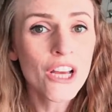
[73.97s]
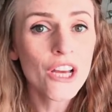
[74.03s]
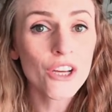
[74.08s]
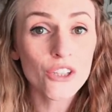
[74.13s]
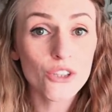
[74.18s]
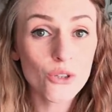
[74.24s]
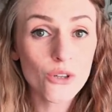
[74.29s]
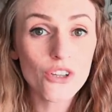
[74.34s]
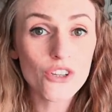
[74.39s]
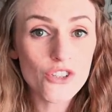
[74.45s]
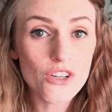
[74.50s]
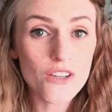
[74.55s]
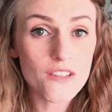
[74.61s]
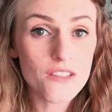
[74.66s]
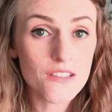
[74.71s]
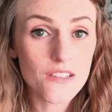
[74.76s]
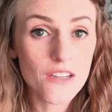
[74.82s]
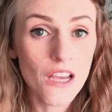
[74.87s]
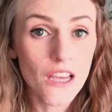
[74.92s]
You can
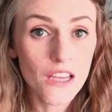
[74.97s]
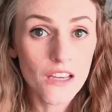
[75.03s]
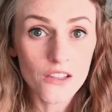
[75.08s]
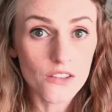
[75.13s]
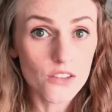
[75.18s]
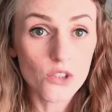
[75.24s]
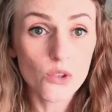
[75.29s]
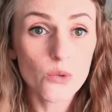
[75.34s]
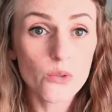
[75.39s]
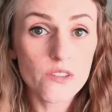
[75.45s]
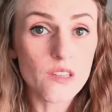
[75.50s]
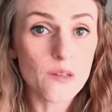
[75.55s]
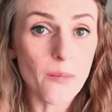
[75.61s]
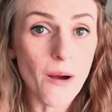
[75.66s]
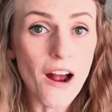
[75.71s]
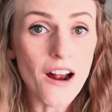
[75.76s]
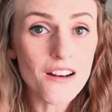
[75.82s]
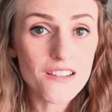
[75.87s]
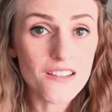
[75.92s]
just use the
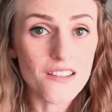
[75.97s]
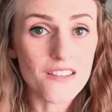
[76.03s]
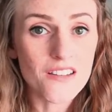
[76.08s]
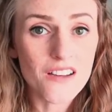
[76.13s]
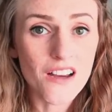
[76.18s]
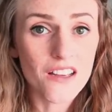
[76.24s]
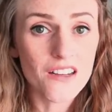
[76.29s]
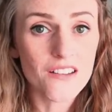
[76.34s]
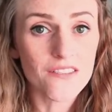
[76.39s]
box as a kind